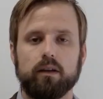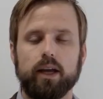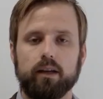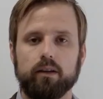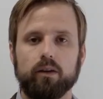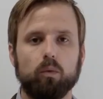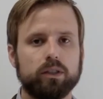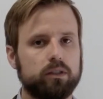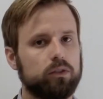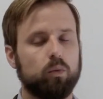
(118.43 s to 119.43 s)
And it
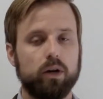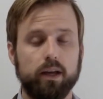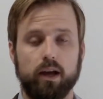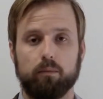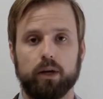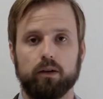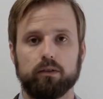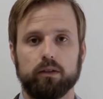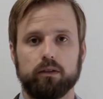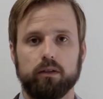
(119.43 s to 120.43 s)
wasn't just one
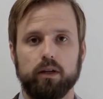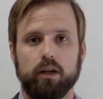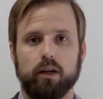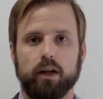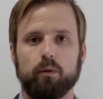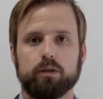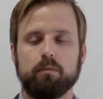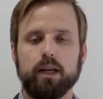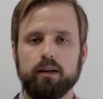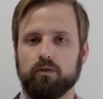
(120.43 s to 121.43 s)
compound. It was
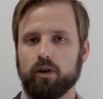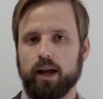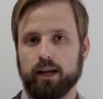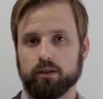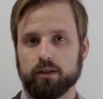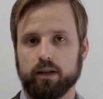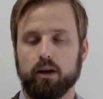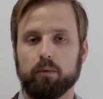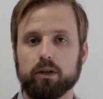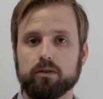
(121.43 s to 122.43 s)
many different hazardous
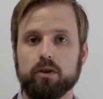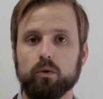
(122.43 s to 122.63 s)
compounds